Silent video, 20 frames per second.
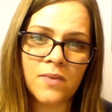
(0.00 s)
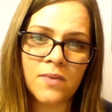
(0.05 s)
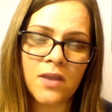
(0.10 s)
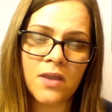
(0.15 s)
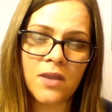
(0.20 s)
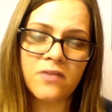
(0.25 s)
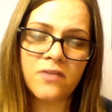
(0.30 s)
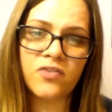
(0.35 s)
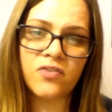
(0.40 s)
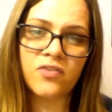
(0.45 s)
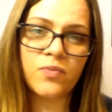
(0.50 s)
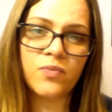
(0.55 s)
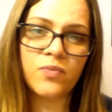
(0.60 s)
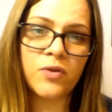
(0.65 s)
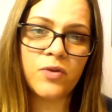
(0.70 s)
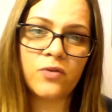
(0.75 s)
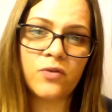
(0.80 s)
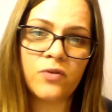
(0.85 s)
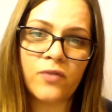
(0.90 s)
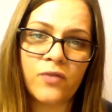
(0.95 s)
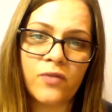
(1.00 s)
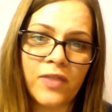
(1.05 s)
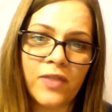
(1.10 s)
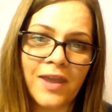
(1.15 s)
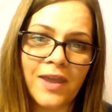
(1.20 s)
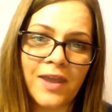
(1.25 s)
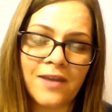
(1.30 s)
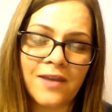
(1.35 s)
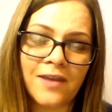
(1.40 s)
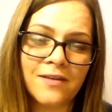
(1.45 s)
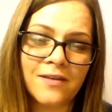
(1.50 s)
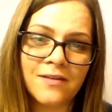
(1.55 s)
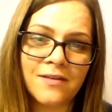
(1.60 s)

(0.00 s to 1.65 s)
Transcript: because it's a beautiful thing.